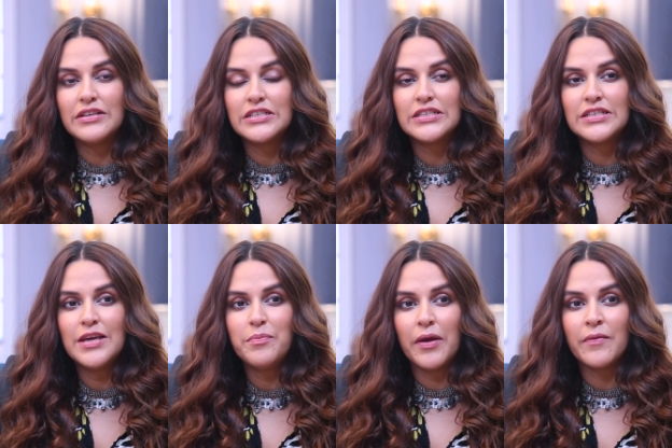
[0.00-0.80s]
when she's
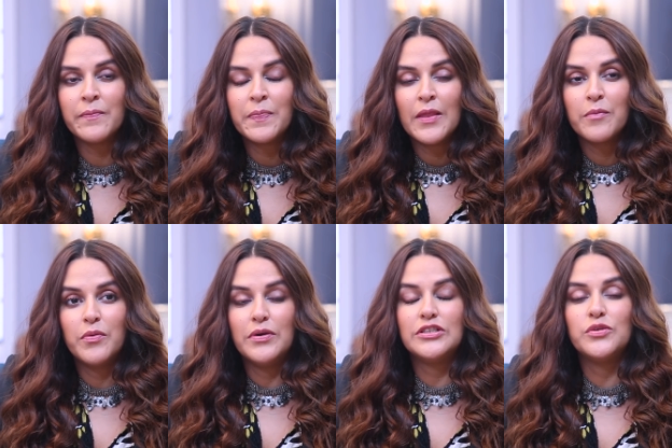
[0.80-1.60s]
sleeping, but
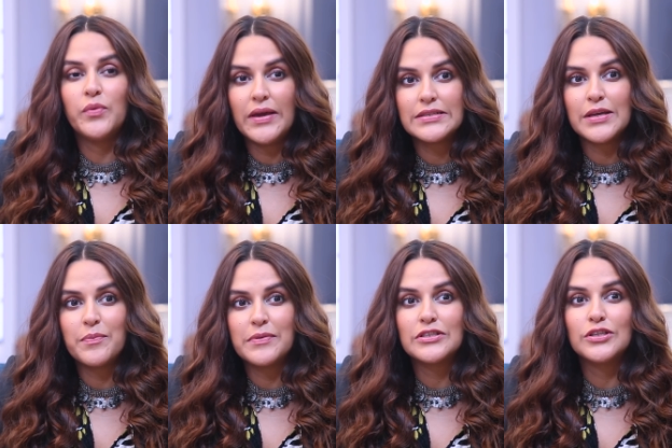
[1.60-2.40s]
when she wakes
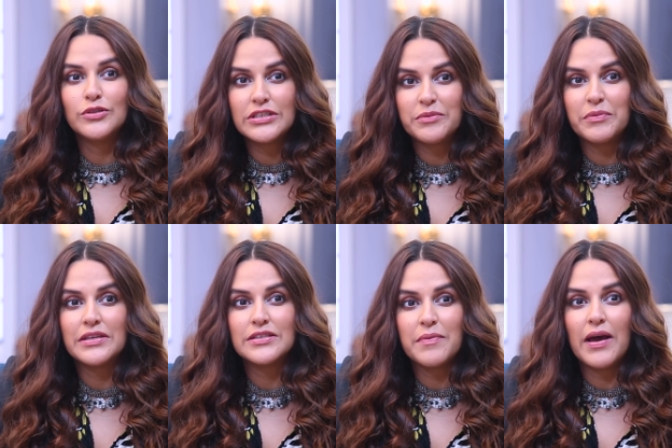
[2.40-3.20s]
up and she looks at me
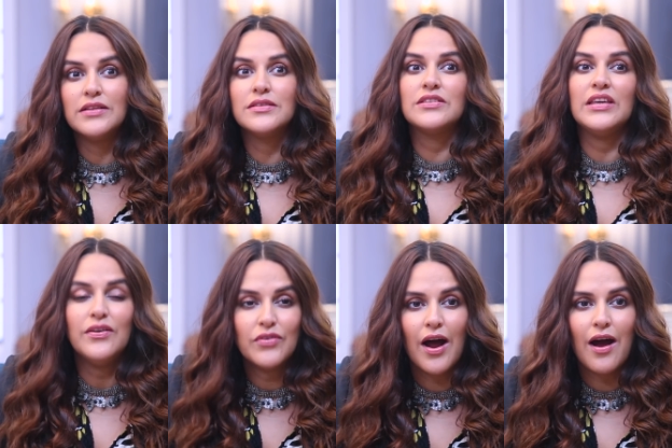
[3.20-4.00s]
and smiles, it's
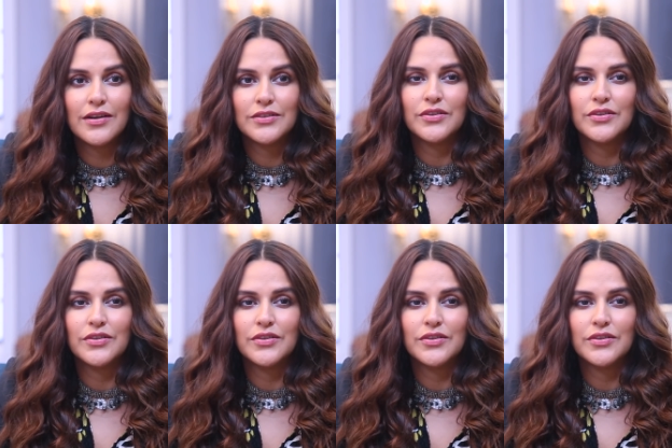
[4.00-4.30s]
even harder